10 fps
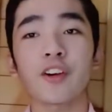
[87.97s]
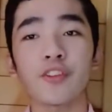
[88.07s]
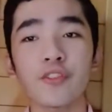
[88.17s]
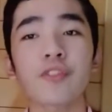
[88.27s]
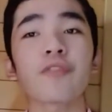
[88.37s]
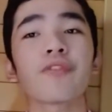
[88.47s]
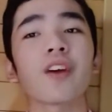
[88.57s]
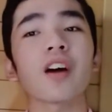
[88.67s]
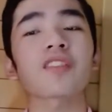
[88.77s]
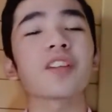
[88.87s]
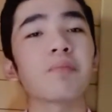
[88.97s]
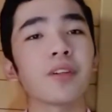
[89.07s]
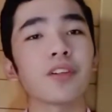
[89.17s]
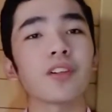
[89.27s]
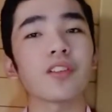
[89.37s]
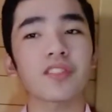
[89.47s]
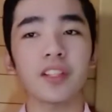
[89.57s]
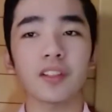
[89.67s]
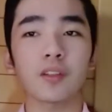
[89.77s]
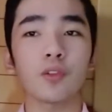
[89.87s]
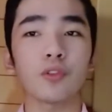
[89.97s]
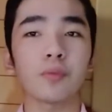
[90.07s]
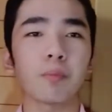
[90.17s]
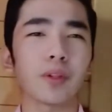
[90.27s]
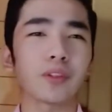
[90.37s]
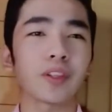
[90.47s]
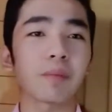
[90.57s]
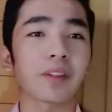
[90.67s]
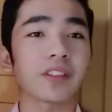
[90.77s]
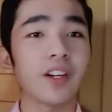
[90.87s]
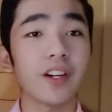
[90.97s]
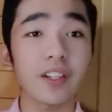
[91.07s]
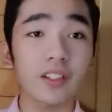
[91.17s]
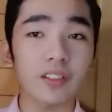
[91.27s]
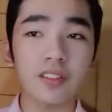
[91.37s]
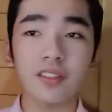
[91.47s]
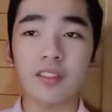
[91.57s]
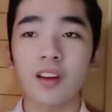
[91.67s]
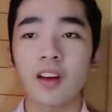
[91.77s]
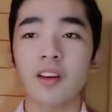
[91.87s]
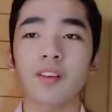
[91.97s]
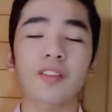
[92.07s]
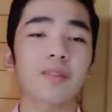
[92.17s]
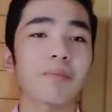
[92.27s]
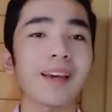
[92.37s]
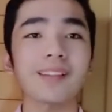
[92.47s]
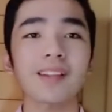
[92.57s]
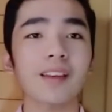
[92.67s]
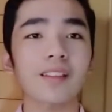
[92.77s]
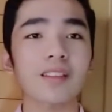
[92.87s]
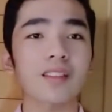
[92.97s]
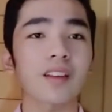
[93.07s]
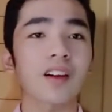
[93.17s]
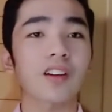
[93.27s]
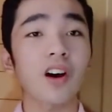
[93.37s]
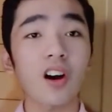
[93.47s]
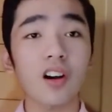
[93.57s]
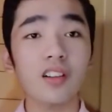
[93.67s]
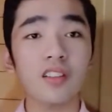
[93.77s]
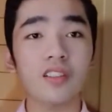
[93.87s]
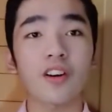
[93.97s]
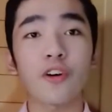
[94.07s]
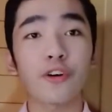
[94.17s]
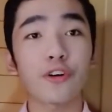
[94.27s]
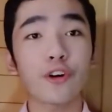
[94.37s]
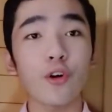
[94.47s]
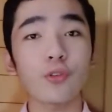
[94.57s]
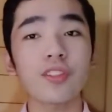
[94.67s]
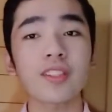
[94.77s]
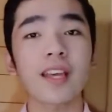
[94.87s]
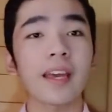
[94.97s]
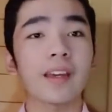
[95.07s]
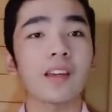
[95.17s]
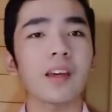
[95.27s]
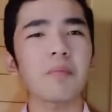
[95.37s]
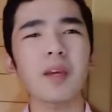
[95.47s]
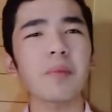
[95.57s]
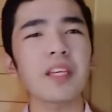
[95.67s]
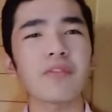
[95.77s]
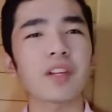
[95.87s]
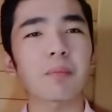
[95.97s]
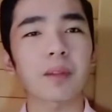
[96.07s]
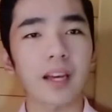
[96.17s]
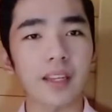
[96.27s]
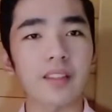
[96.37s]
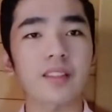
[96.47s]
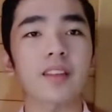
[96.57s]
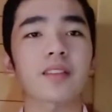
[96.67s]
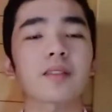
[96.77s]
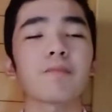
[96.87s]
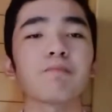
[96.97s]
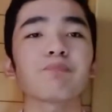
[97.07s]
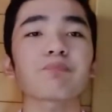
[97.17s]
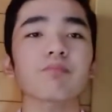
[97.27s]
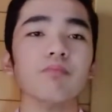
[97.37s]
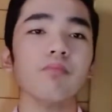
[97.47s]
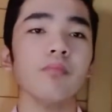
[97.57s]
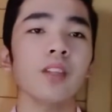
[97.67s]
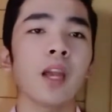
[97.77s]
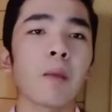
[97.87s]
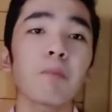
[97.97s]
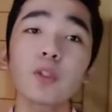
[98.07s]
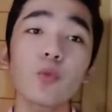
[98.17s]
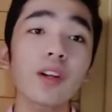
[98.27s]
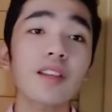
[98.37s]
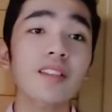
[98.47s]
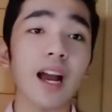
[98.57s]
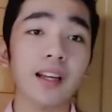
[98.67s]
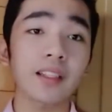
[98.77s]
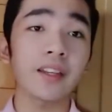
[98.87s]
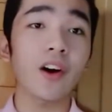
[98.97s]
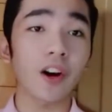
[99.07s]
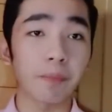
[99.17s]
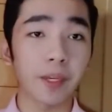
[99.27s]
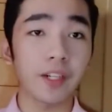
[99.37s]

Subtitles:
Our use of rocks and minerals include building materials, cosmetics, cars, roads, and maybe even appliances. But what exactly are